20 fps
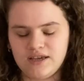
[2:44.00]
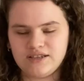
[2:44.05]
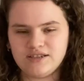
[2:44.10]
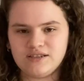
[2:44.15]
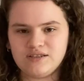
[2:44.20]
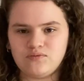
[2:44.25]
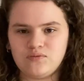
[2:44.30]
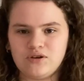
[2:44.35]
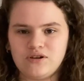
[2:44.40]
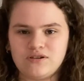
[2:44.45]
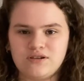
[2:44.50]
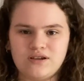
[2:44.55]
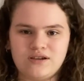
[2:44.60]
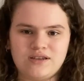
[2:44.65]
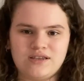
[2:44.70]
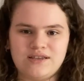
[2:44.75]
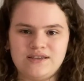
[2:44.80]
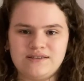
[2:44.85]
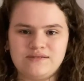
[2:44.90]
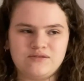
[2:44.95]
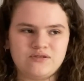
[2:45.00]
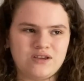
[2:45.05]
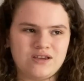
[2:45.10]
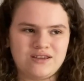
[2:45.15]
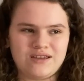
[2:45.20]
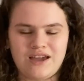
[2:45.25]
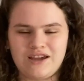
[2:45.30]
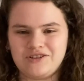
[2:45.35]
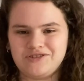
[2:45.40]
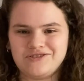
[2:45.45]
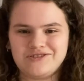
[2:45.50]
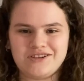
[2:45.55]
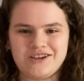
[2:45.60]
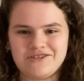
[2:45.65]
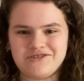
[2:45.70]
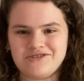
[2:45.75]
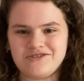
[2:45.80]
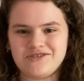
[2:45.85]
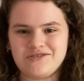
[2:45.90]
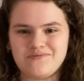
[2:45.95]
just word cookies. It
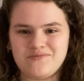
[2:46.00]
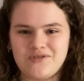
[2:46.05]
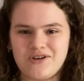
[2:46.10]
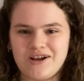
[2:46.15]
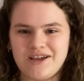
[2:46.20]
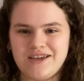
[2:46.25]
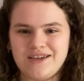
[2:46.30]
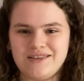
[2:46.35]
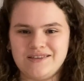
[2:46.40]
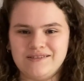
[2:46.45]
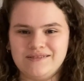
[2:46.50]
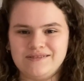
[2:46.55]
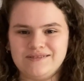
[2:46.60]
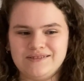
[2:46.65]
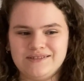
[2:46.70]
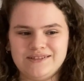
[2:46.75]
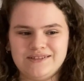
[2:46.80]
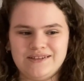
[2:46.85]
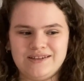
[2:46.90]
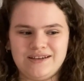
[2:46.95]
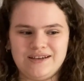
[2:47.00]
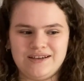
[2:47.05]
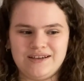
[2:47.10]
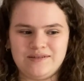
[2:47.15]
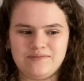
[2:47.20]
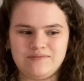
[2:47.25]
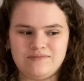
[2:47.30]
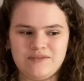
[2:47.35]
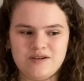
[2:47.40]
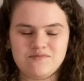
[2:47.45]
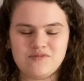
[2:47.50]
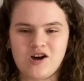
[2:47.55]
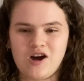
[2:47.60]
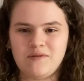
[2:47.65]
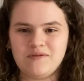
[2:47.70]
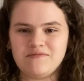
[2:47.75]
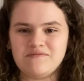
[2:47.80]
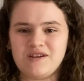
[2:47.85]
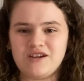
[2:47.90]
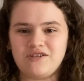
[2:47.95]
exercises your brain. My
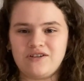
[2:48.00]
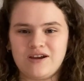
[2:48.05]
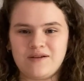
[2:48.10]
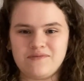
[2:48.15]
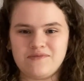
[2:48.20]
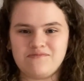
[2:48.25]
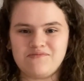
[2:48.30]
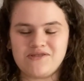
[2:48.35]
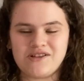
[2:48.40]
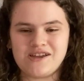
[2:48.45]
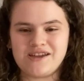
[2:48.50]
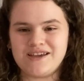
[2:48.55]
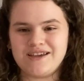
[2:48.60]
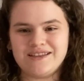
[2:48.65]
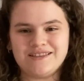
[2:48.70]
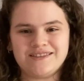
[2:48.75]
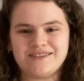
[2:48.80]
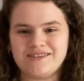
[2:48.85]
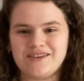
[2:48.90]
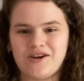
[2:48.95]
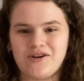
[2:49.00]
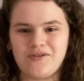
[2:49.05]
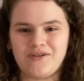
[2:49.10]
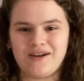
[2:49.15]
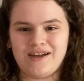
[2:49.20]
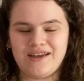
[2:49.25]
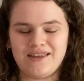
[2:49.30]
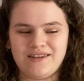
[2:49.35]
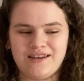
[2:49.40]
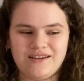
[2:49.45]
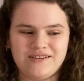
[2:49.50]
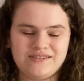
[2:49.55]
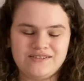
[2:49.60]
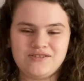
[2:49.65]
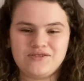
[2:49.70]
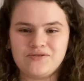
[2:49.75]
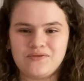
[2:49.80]
mom and my grandma play it, so do